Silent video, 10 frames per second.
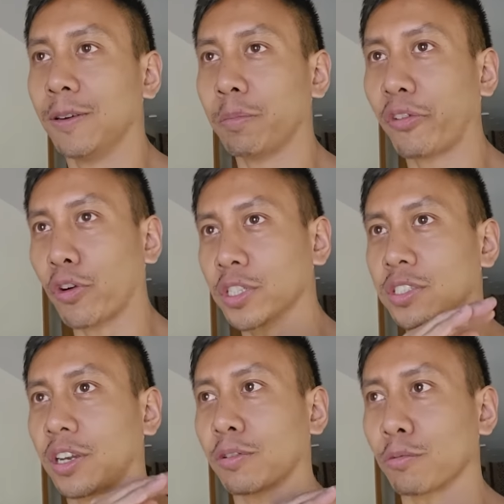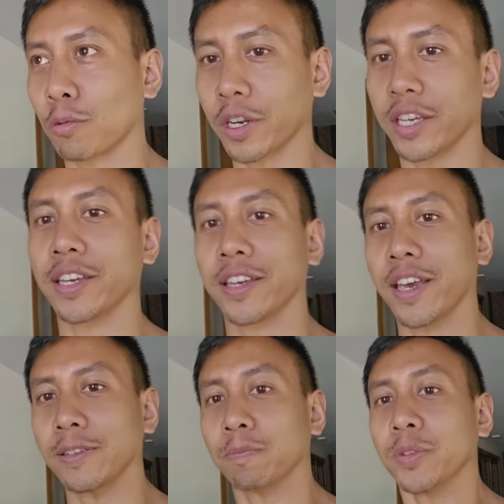before I start working
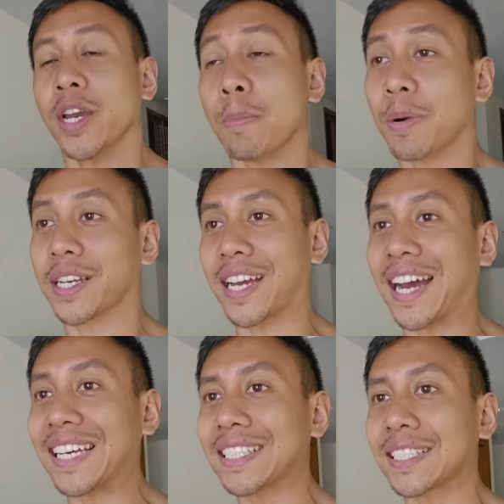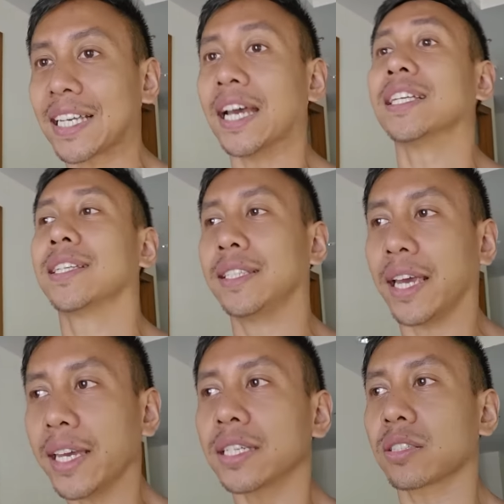again. But guys,
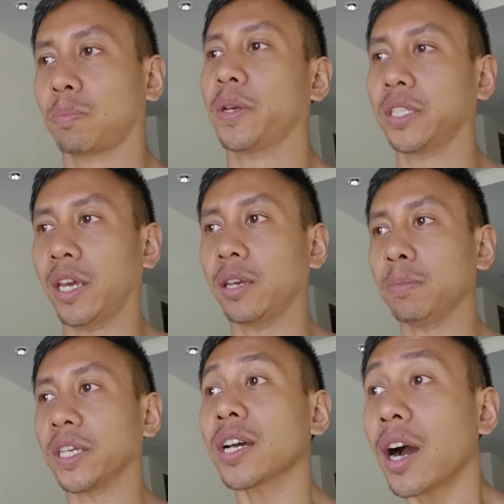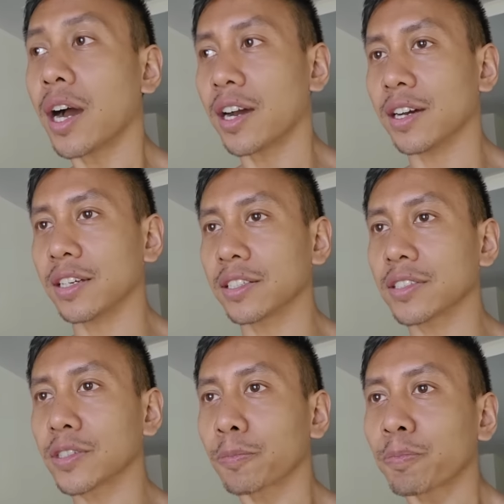today is a big day
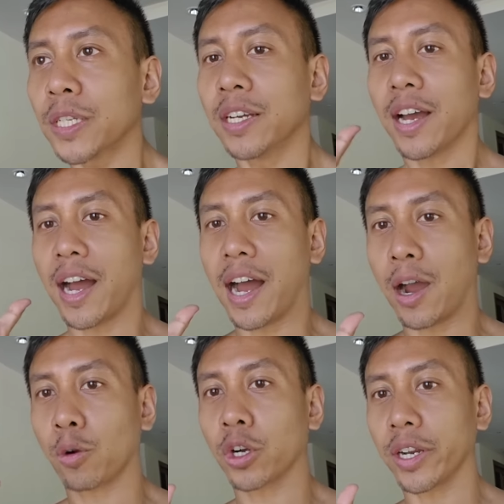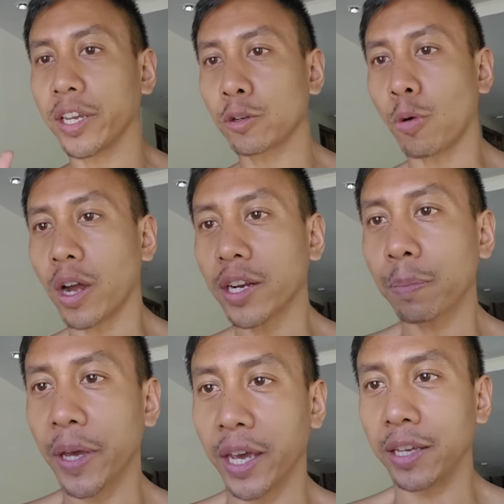because our iguana
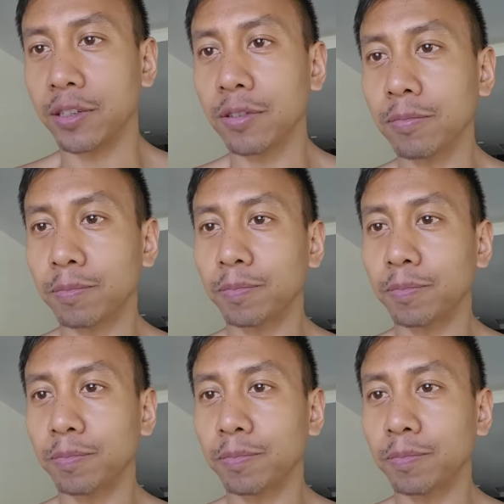pen